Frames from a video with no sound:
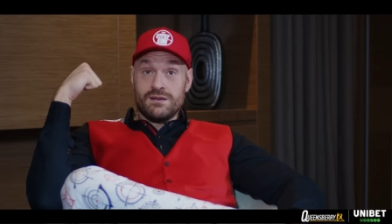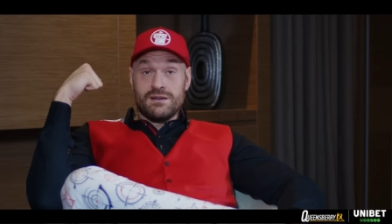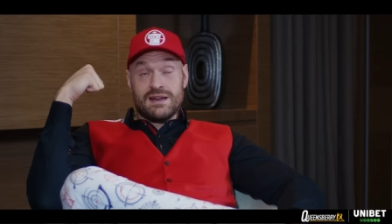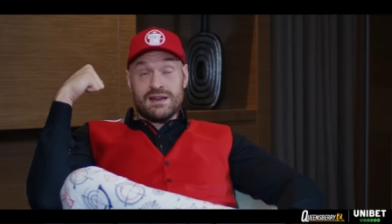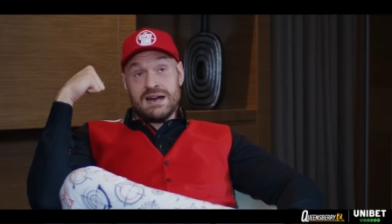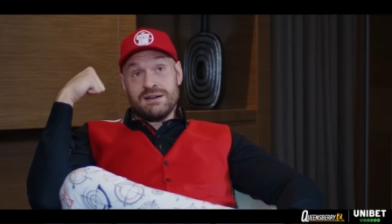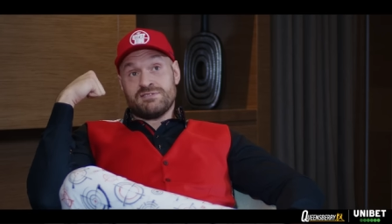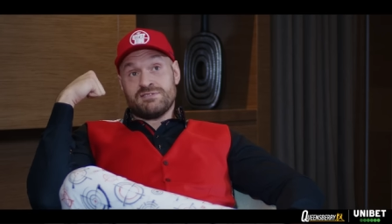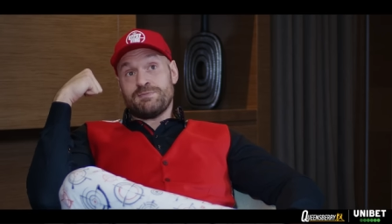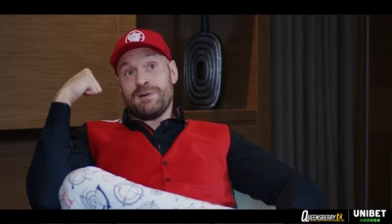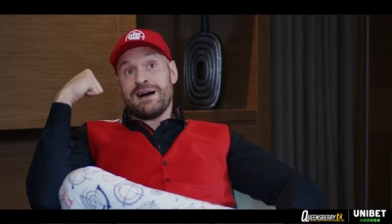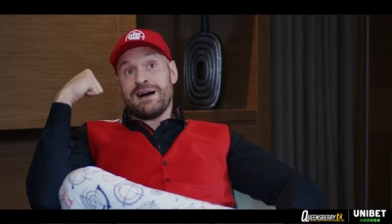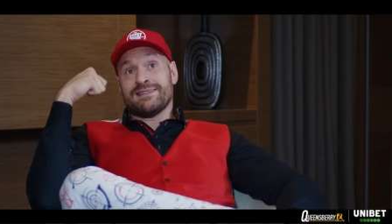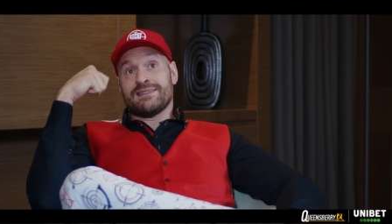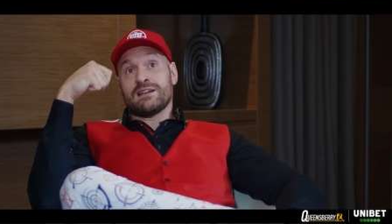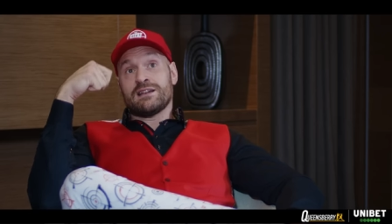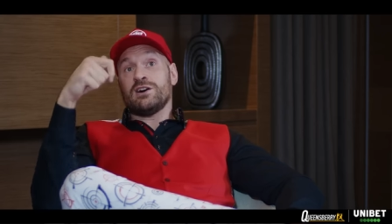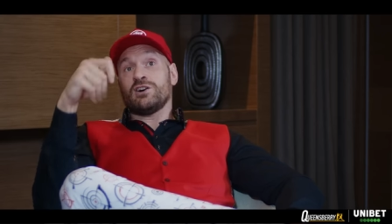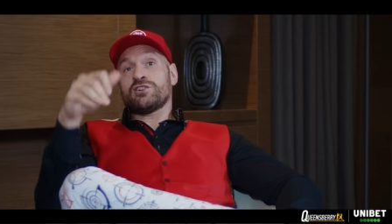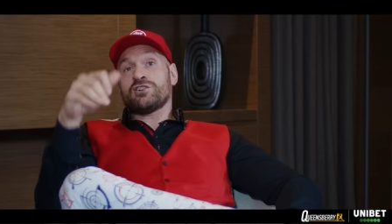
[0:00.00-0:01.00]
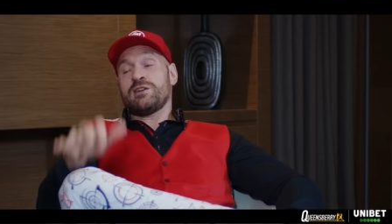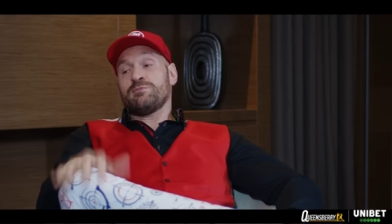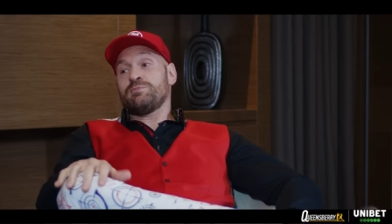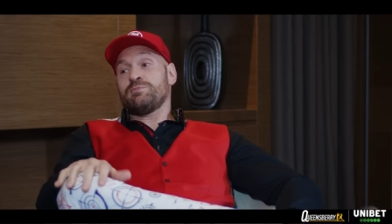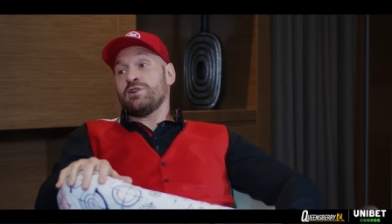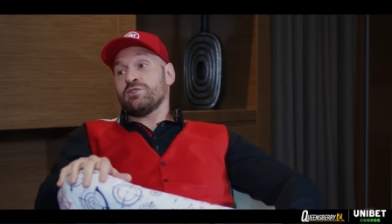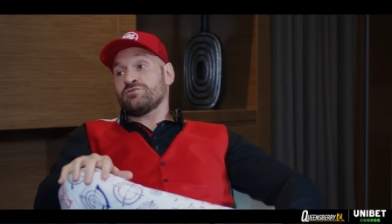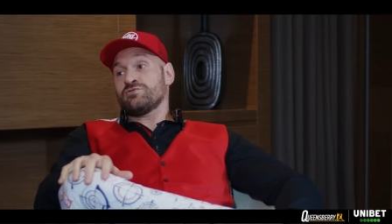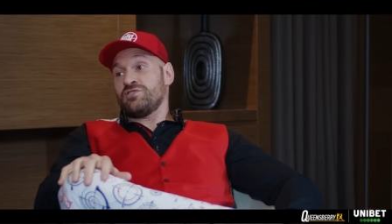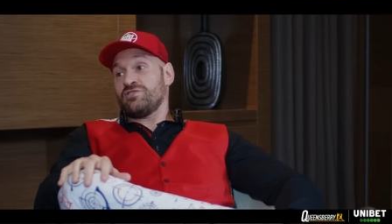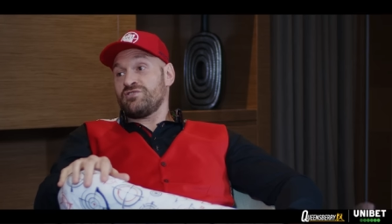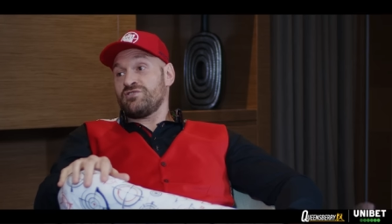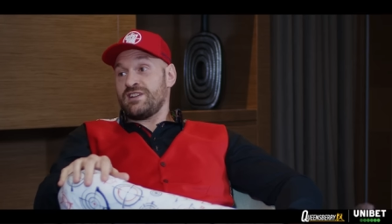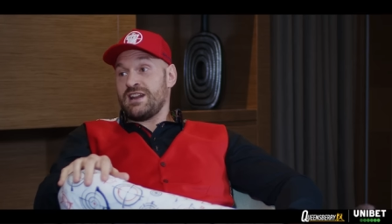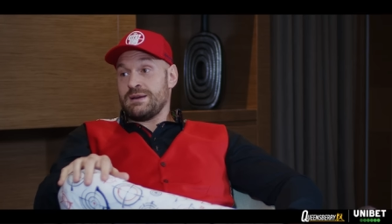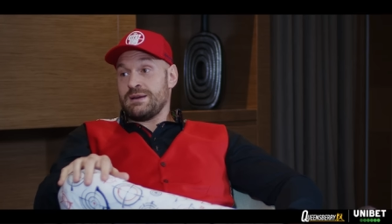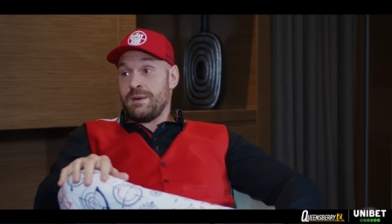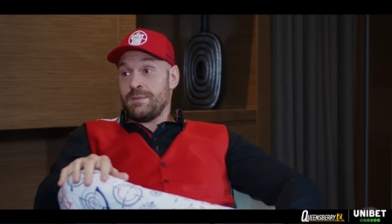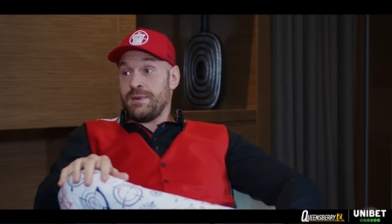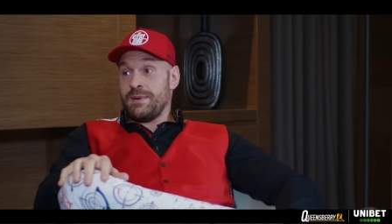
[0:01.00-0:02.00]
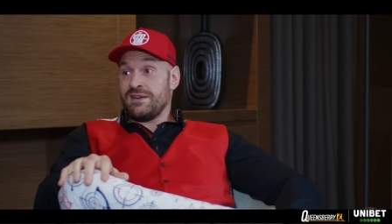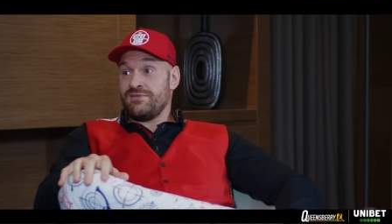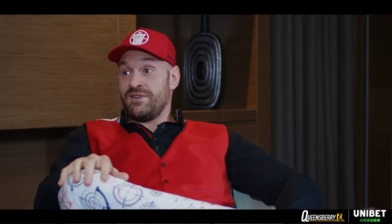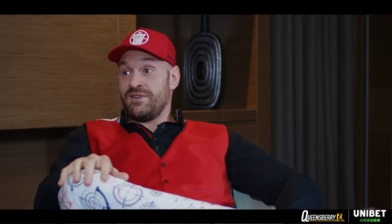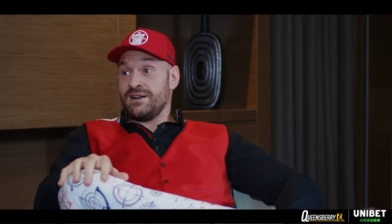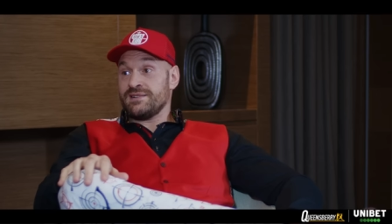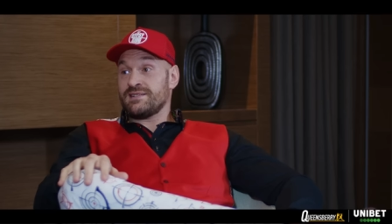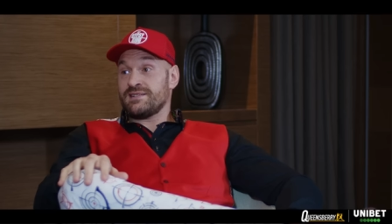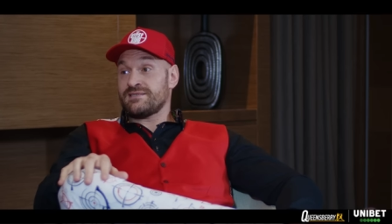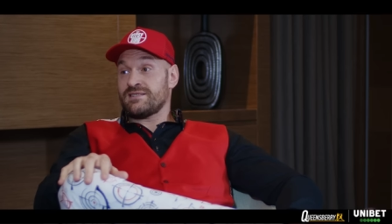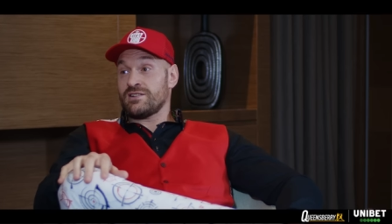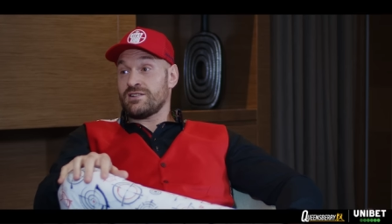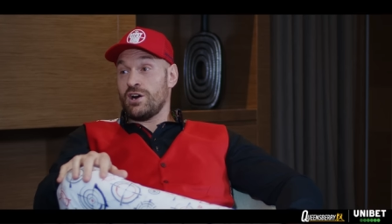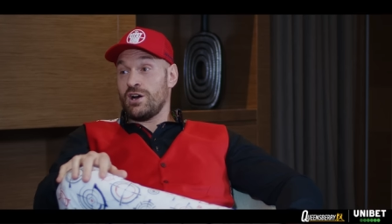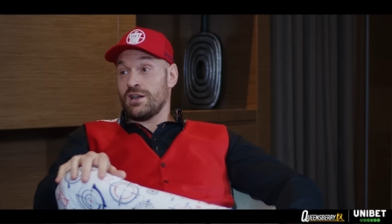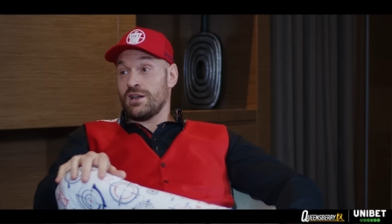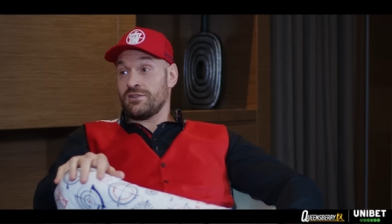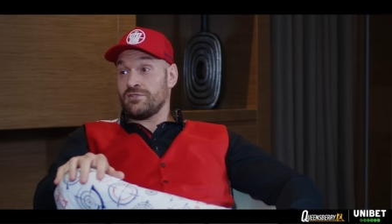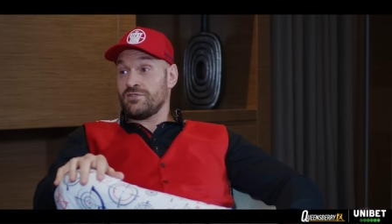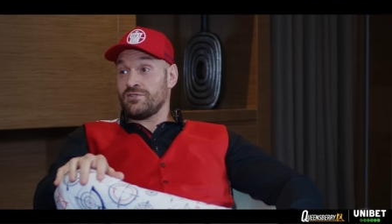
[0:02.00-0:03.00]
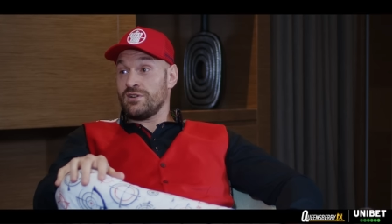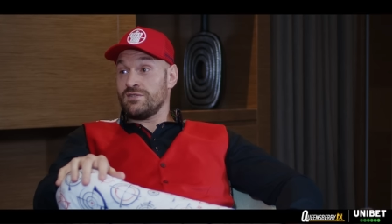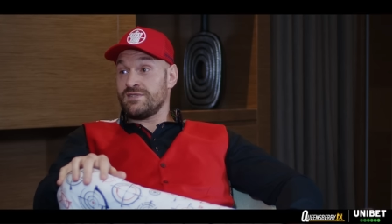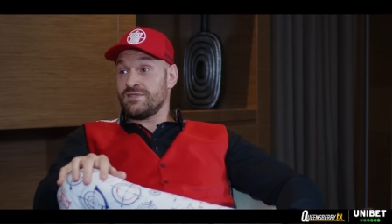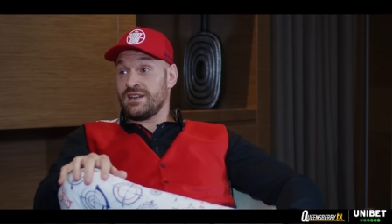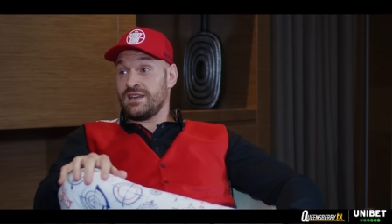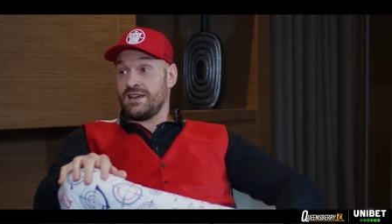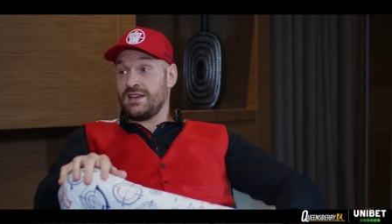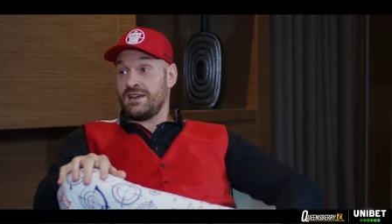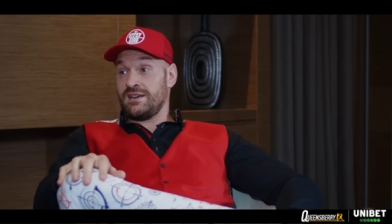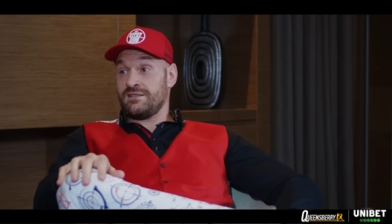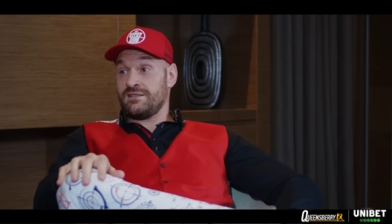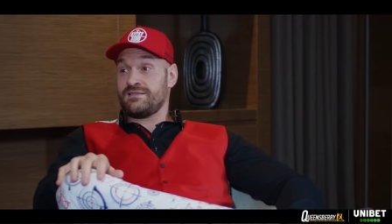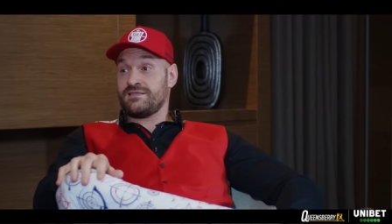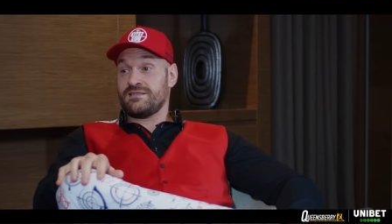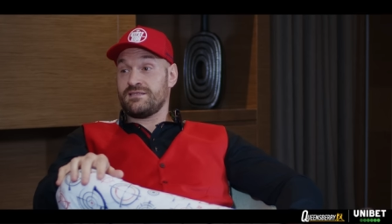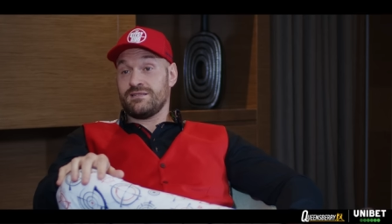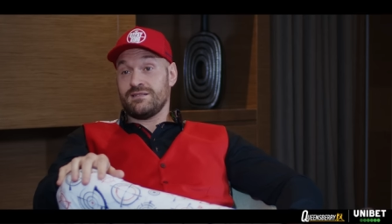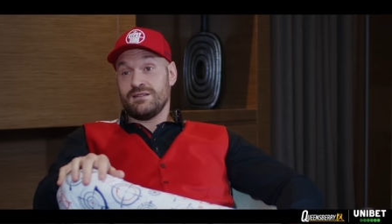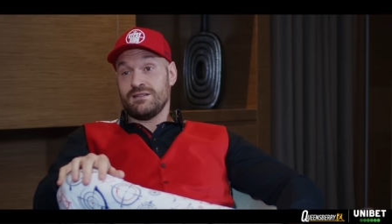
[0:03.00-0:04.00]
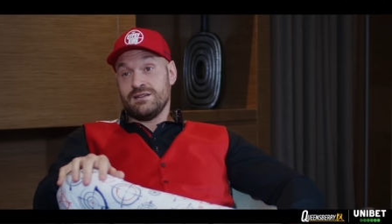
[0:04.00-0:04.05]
I've sparred a lot of kickboxers and MMA fighters in Holland over the years,